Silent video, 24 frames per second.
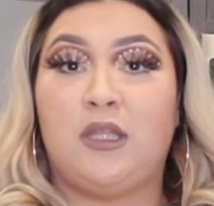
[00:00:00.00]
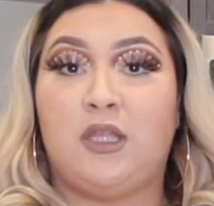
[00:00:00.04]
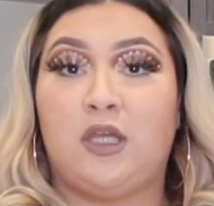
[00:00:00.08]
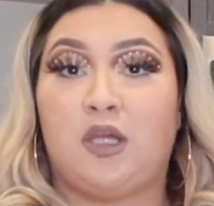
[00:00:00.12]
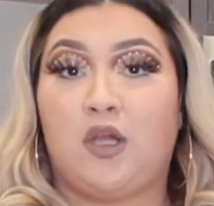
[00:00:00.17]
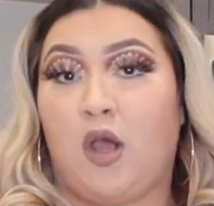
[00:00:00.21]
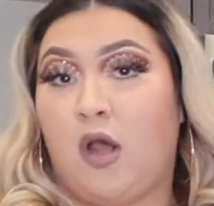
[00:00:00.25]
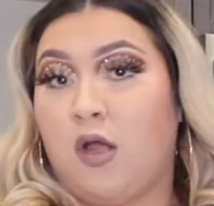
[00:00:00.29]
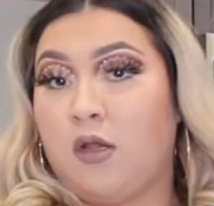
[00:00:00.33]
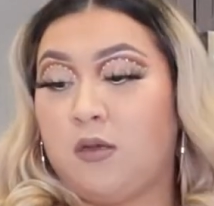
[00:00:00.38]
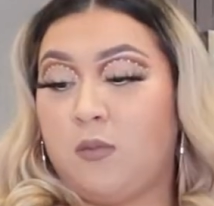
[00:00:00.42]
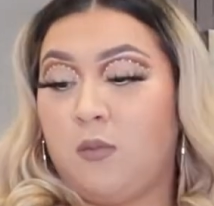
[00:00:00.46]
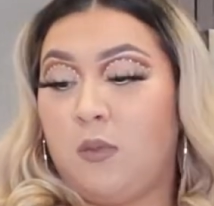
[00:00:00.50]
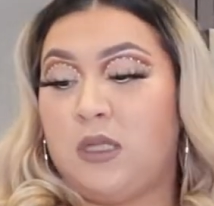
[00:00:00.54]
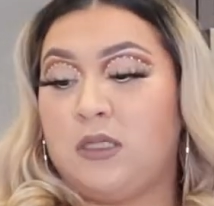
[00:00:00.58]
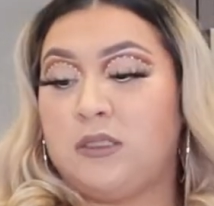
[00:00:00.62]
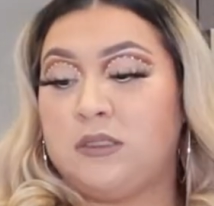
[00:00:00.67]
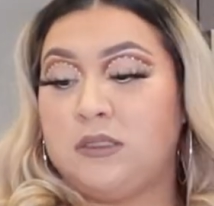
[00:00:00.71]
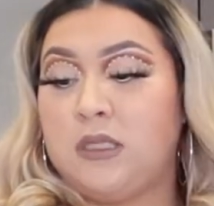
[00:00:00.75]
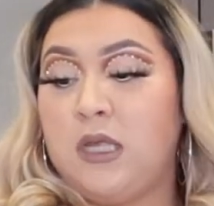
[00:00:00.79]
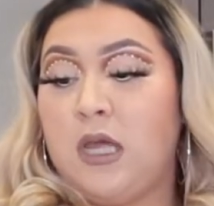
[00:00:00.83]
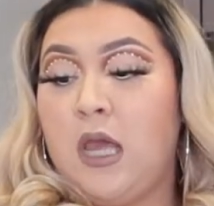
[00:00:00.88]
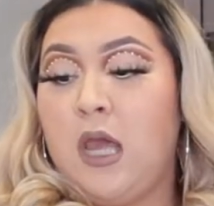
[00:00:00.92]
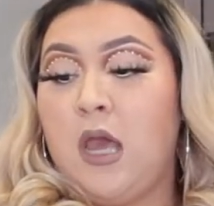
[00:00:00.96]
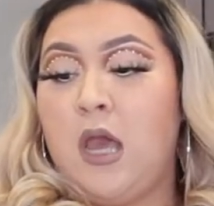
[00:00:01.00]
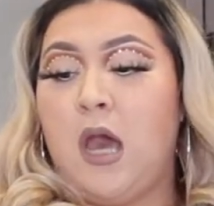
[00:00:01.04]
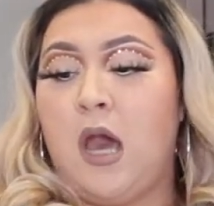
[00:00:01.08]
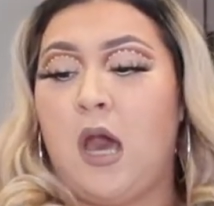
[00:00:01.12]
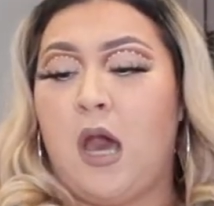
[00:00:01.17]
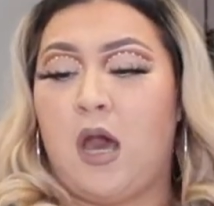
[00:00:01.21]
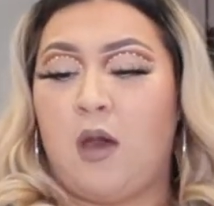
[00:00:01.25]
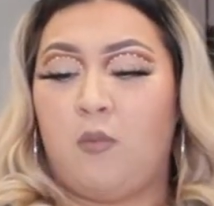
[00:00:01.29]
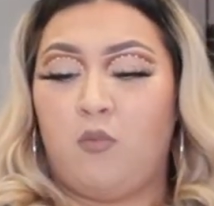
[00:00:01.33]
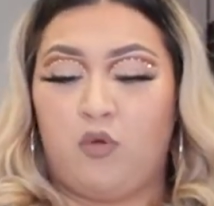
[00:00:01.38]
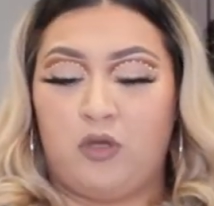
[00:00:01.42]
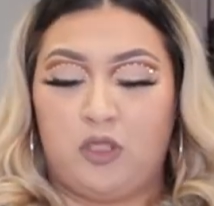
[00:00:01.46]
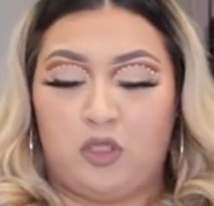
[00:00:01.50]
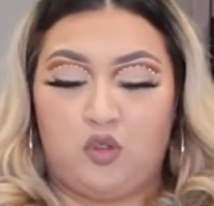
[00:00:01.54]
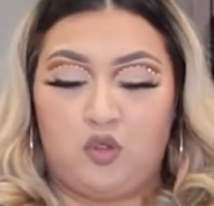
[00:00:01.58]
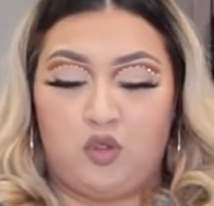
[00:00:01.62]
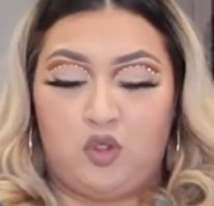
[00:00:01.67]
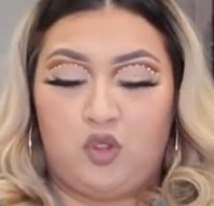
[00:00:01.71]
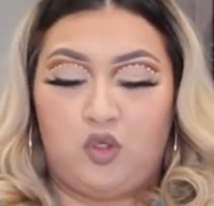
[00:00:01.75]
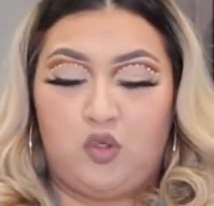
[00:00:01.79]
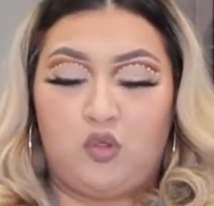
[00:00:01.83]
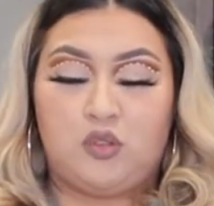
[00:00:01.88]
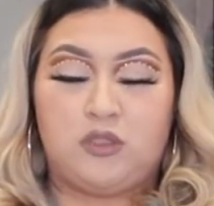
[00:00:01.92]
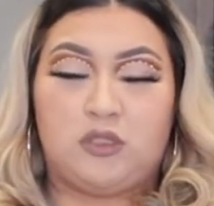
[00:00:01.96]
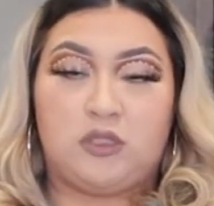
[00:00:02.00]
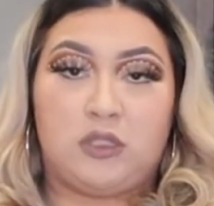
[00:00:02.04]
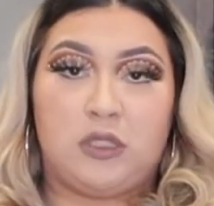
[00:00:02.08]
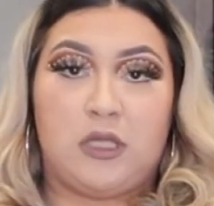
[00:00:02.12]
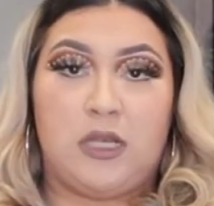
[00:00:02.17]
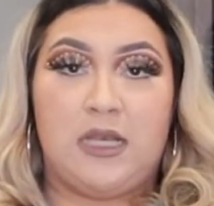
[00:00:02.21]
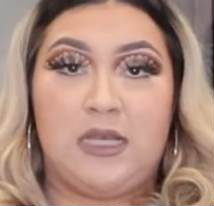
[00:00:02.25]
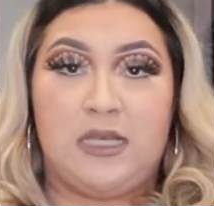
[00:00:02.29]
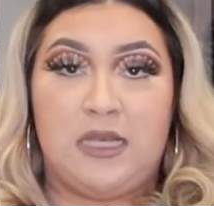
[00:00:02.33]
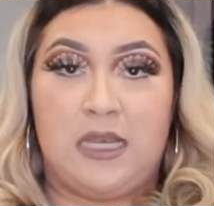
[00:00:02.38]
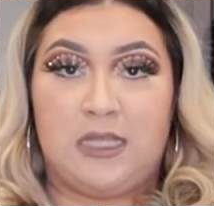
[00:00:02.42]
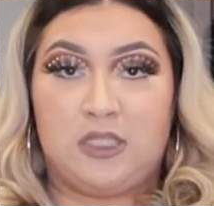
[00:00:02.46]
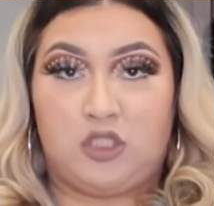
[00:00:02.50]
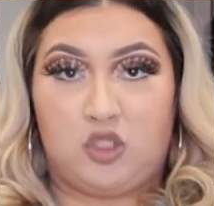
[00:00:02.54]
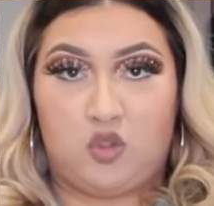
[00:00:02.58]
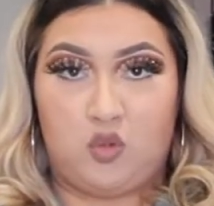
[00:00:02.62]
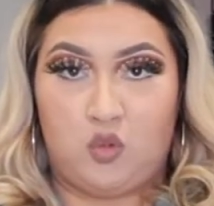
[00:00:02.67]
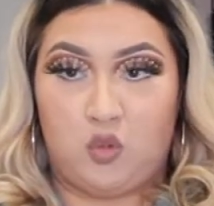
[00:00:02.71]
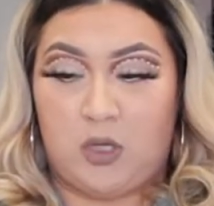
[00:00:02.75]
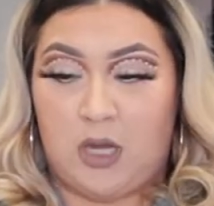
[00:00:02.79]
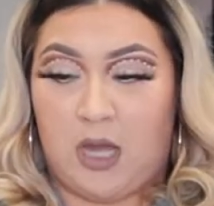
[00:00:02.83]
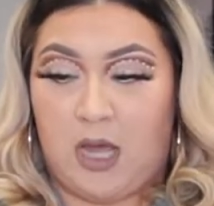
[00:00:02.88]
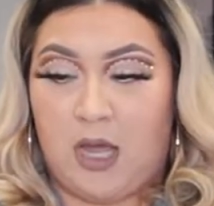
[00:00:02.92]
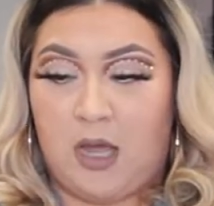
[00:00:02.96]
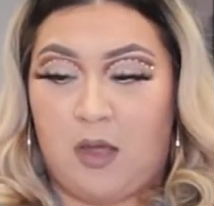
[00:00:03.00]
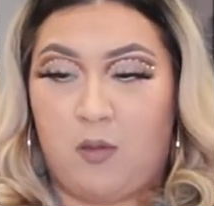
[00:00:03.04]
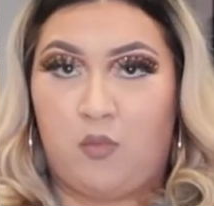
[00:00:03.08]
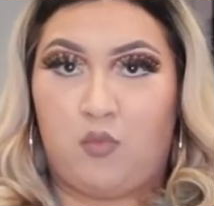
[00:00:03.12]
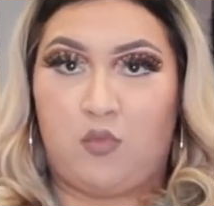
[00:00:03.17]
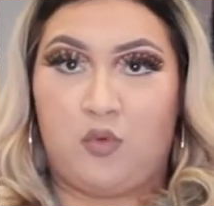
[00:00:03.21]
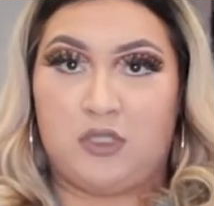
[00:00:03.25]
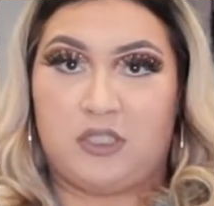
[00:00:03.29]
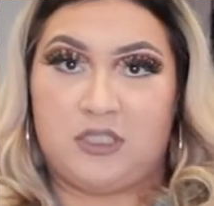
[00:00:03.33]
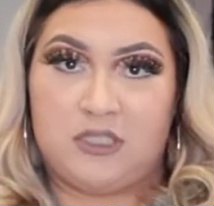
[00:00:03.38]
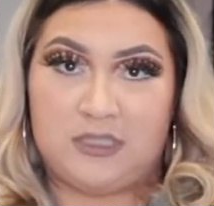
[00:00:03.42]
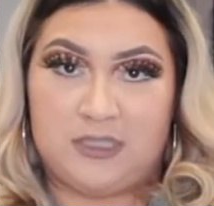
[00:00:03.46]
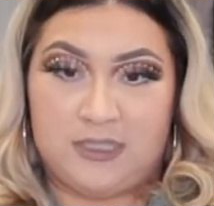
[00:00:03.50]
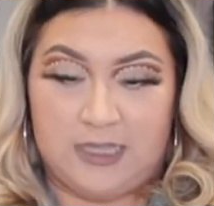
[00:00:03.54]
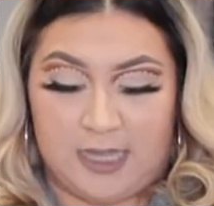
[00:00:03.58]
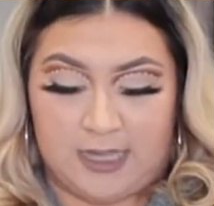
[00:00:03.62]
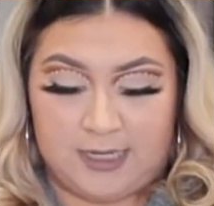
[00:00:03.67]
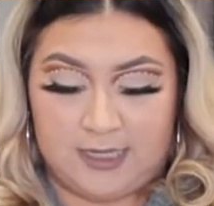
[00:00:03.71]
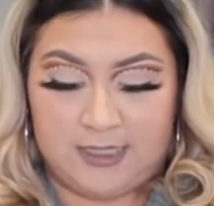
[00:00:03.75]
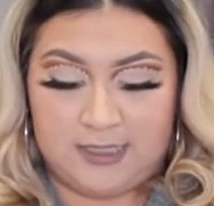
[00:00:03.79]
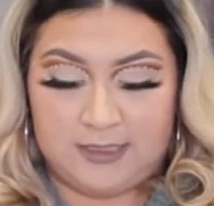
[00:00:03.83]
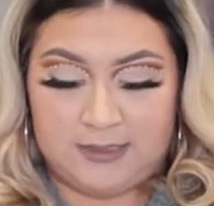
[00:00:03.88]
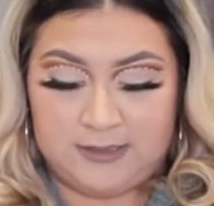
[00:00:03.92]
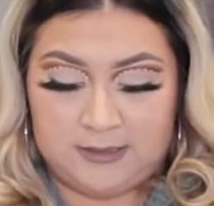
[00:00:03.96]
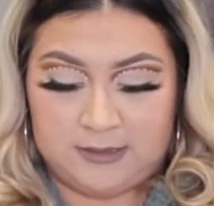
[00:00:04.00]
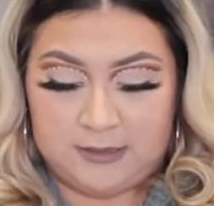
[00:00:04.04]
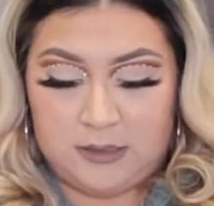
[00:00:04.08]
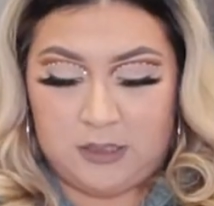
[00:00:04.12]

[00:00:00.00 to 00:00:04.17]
the condiments. We do use lechuga, which is lettuce.